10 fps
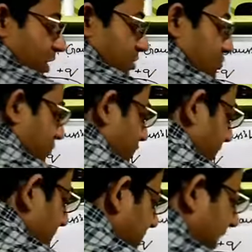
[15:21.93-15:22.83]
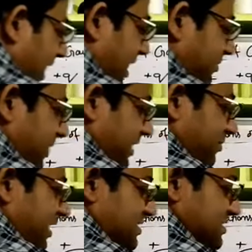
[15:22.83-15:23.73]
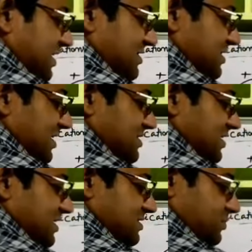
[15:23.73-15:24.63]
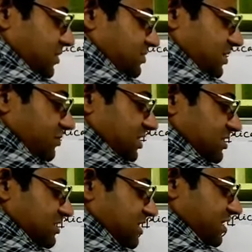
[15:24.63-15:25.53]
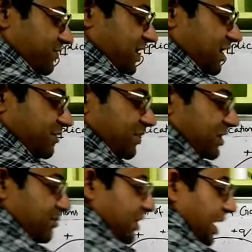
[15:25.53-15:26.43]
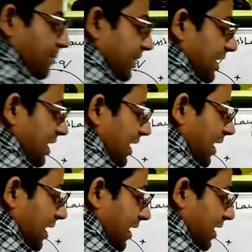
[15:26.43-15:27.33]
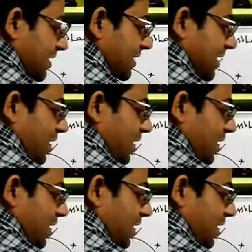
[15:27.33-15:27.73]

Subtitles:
So when r become less from some distance, and when it become capital R,